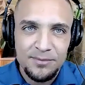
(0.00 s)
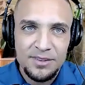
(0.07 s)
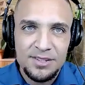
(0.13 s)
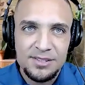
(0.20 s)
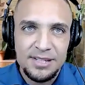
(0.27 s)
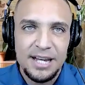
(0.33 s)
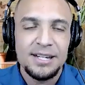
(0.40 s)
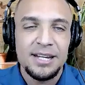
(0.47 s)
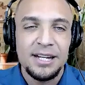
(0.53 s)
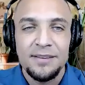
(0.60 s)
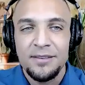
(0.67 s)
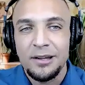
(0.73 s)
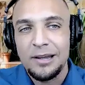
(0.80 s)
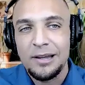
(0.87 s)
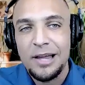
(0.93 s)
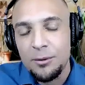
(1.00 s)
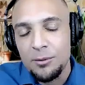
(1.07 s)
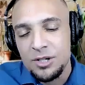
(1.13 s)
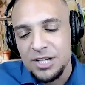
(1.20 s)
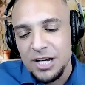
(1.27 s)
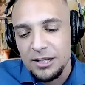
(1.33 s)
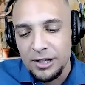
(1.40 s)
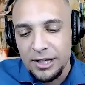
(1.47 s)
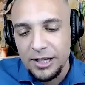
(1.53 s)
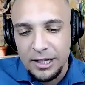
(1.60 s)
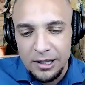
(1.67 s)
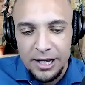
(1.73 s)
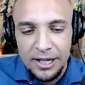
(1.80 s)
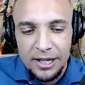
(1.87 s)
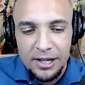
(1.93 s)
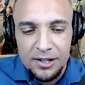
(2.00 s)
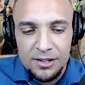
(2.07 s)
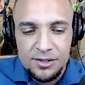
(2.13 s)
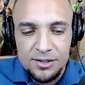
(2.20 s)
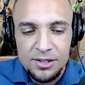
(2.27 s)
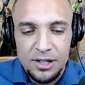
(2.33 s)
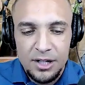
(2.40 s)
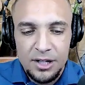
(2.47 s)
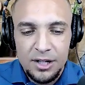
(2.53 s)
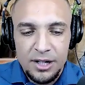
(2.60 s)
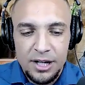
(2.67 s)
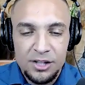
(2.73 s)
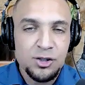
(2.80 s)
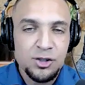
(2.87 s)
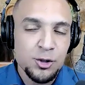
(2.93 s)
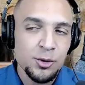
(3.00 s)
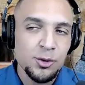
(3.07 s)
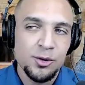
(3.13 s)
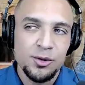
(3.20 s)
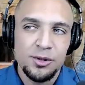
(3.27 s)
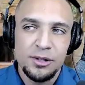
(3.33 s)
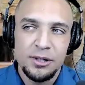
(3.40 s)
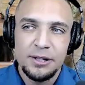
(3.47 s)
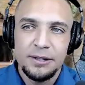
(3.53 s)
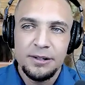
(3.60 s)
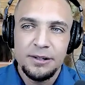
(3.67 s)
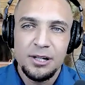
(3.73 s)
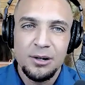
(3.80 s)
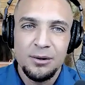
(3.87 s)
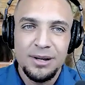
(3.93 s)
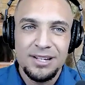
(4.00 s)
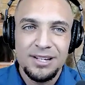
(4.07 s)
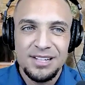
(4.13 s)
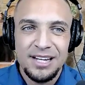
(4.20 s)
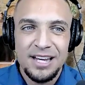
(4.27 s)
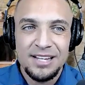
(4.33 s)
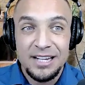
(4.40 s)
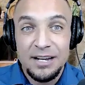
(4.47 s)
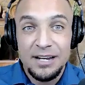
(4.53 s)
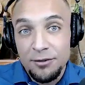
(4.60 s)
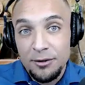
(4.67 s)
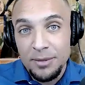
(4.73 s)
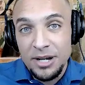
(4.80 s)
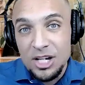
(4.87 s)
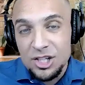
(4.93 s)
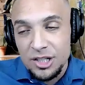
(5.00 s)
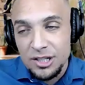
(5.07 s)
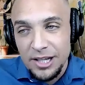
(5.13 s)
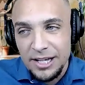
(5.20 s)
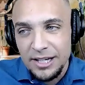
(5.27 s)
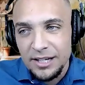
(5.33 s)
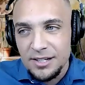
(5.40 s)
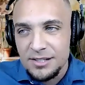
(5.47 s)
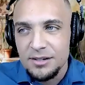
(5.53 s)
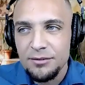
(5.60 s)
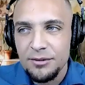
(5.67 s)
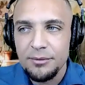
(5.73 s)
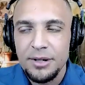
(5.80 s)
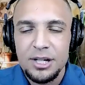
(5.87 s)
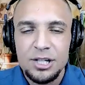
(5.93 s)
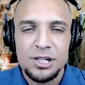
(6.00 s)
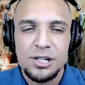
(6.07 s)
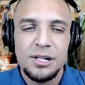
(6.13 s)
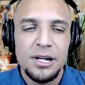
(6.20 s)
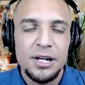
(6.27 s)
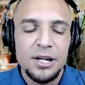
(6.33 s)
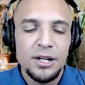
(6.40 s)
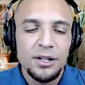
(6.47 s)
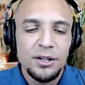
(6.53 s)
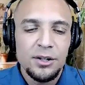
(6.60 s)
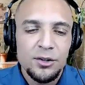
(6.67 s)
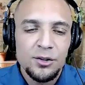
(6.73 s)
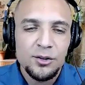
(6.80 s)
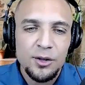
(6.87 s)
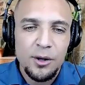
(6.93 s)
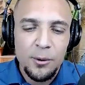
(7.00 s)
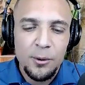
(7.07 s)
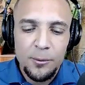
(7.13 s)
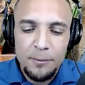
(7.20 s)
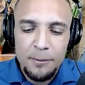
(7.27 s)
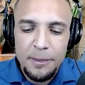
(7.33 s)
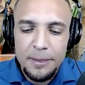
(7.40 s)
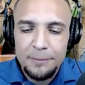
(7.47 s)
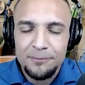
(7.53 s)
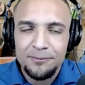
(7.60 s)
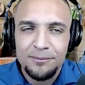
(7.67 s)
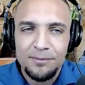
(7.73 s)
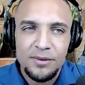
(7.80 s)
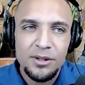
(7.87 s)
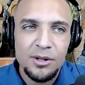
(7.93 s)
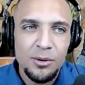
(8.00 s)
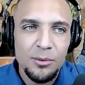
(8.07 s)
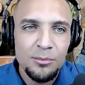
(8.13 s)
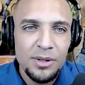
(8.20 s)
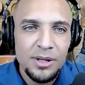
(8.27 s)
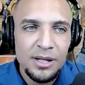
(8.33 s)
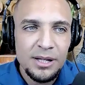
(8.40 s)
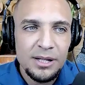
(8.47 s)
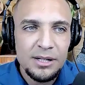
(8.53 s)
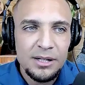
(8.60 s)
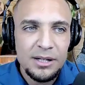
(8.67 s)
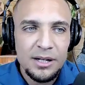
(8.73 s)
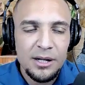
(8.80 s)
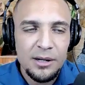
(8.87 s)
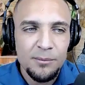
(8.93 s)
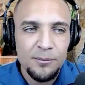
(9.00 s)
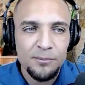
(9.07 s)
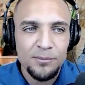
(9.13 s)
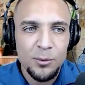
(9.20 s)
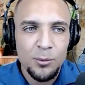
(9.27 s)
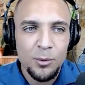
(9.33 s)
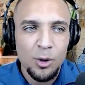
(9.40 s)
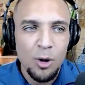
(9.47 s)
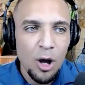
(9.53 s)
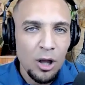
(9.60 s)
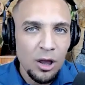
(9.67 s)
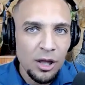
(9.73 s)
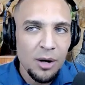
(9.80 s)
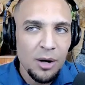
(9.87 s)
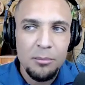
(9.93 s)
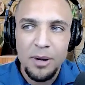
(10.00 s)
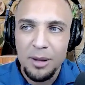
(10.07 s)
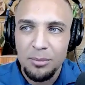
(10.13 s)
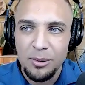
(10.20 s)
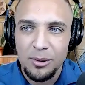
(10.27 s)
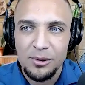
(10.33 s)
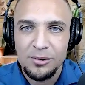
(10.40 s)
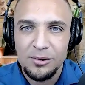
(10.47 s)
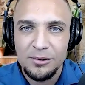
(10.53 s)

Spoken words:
standing in the light, which I look at light as truth, as information. Light is information. So, we're all in our bubble.